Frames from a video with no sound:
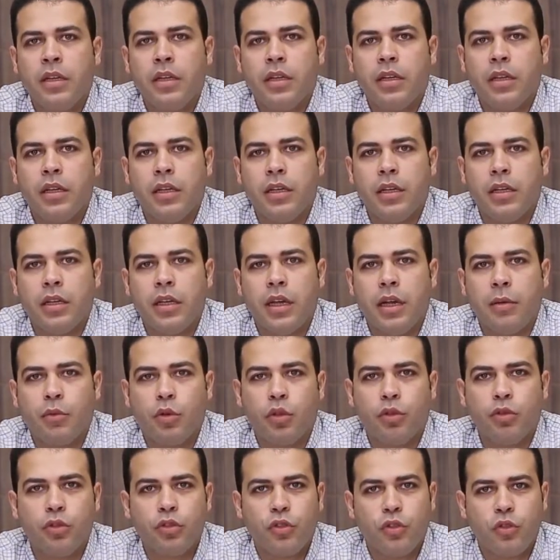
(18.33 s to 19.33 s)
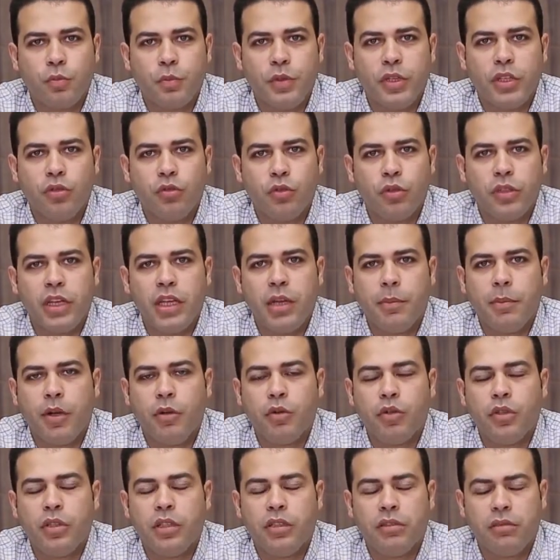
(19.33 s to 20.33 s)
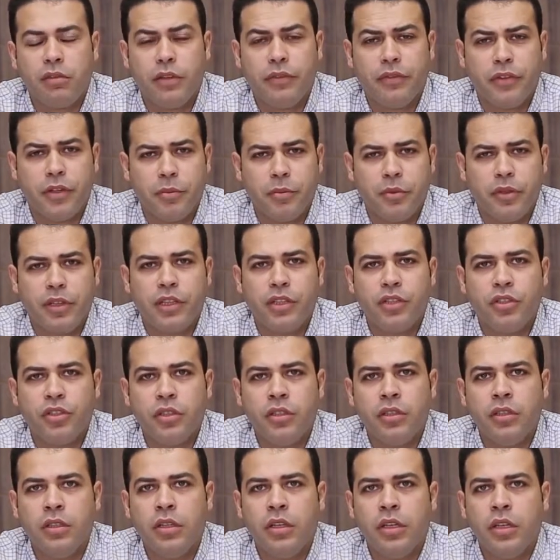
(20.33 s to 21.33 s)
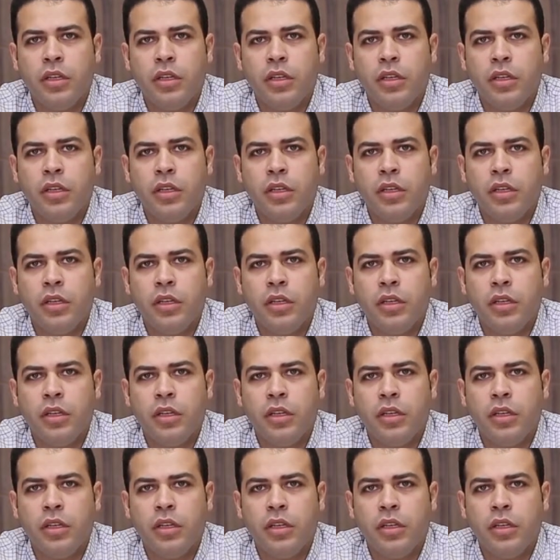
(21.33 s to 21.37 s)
I'm going to speak today about atrial fibrillation.